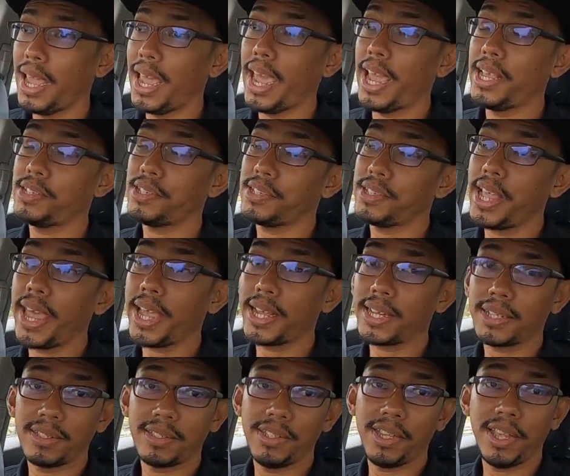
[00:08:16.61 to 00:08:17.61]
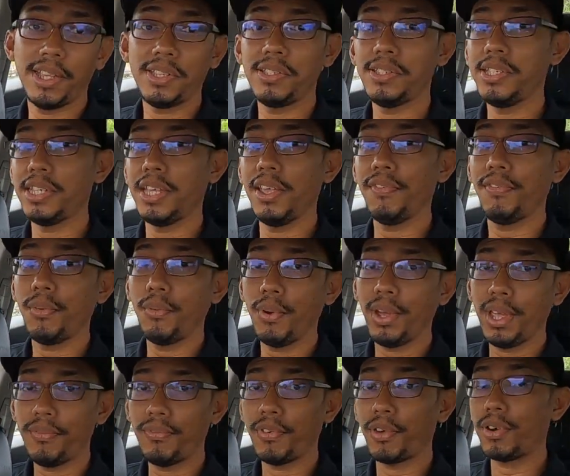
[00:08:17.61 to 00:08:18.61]
hashtag THG
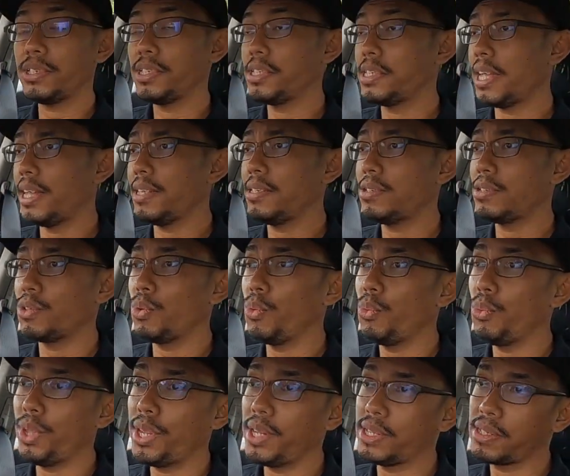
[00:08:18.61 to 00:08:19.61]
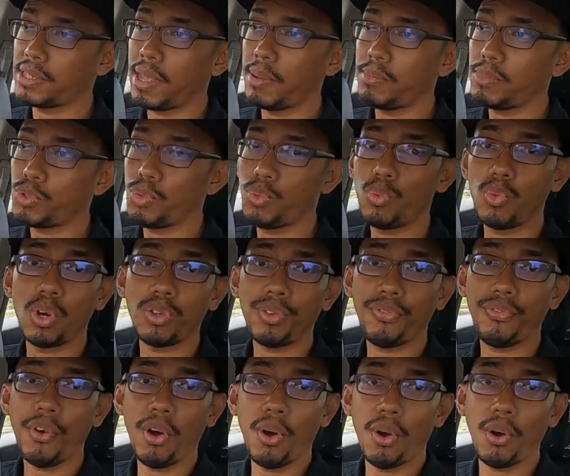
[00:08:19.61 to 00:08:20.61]
giveaway for a chance to win the Samsung Watch
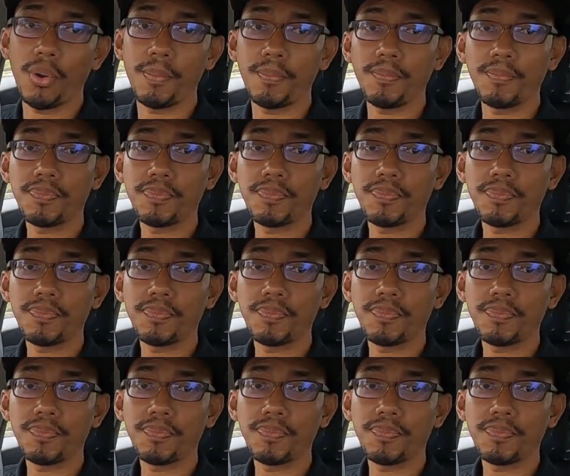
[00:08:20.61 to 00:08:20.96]
4.